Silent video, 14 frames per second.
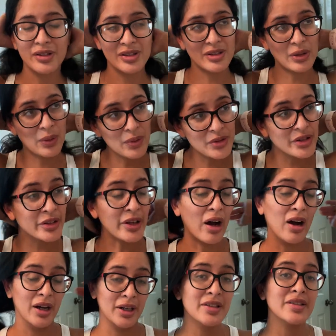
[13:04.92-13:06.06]
the
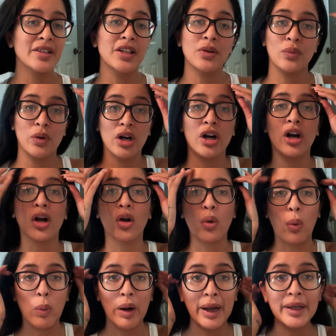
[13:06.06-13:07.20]
results honestly
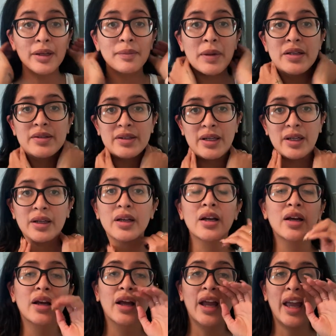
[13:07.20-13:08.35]
were quite
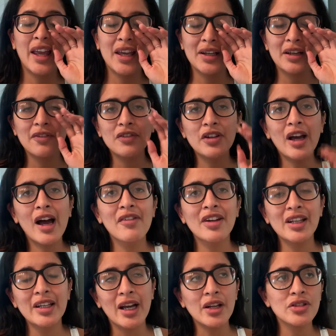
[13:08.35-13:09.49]
amazing. And if you
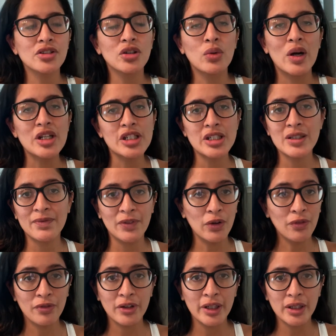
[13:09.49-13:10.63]
have any extra questions,
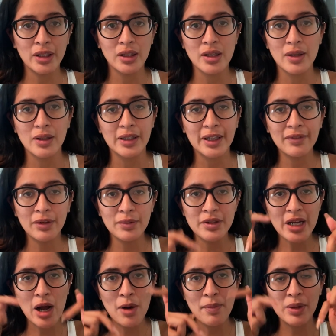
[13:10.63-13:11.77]
feel free to leave
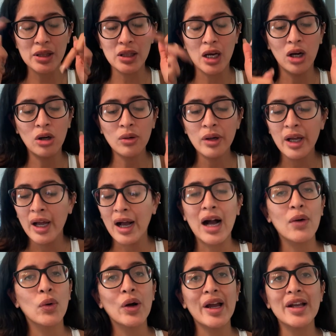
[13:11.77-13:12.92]
them down below.
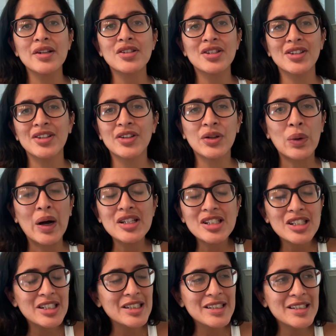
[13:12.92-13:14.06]
I will answer the
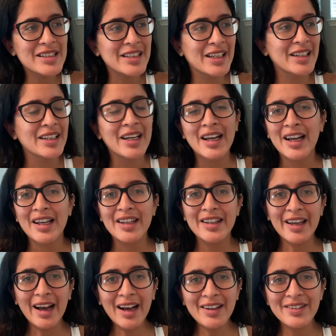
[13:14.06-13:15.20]
questions. And
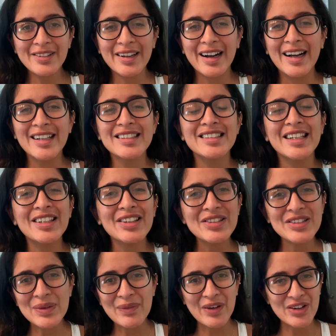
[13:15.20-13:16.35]
yeah, you guys,
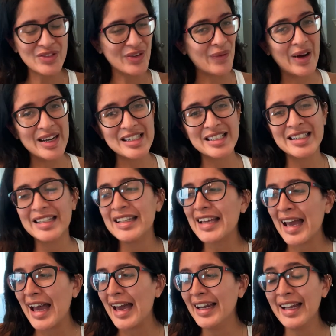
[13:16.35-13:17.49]
thank you so much for watching
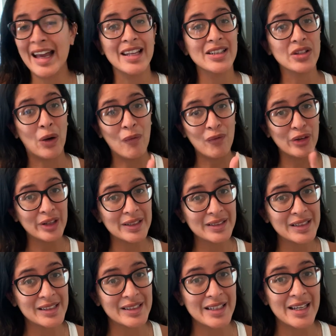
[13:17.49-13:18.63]
again, and don't
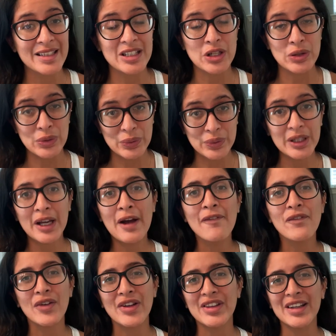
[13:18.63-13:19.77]
forget to stay tuned
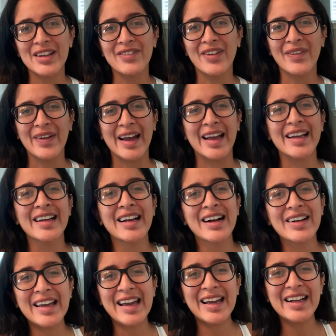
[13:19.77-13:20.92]
for the giveaway.
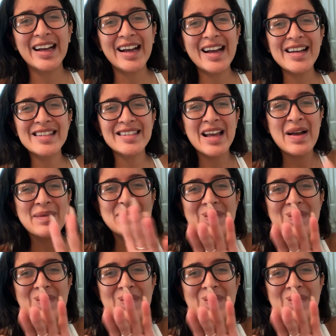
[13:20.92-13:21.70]
Okay guys,